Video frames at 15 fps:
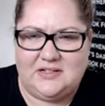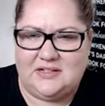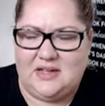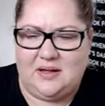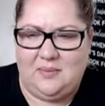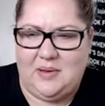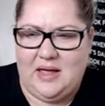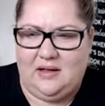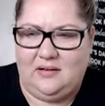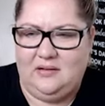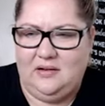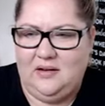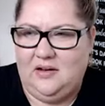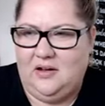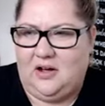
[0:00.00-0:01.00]
come out,
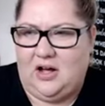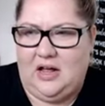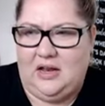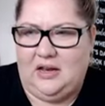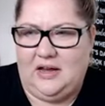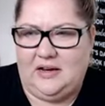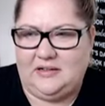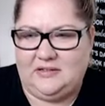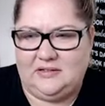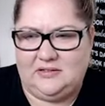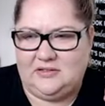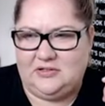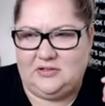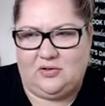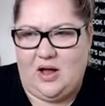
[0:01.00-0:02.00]
I like
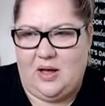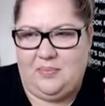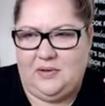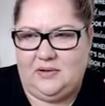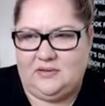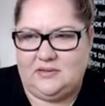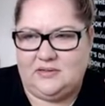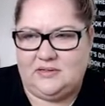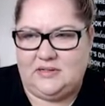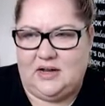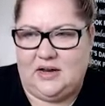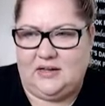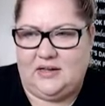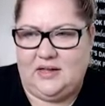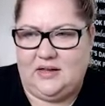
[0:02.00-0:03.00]
scrap it and
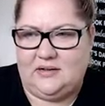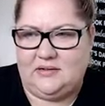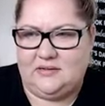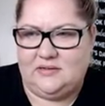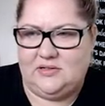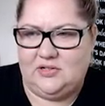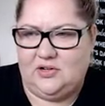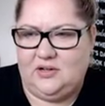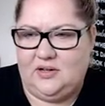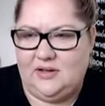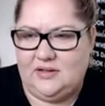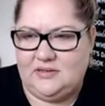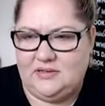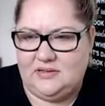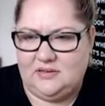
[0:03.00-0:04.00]
start again. So
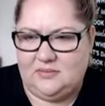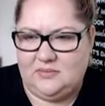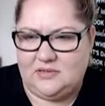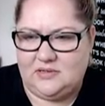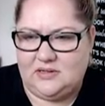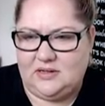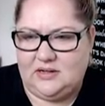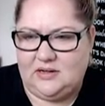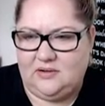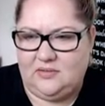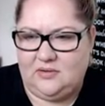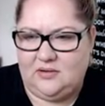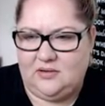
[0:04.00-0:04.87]
let's, I'm just going to get rid of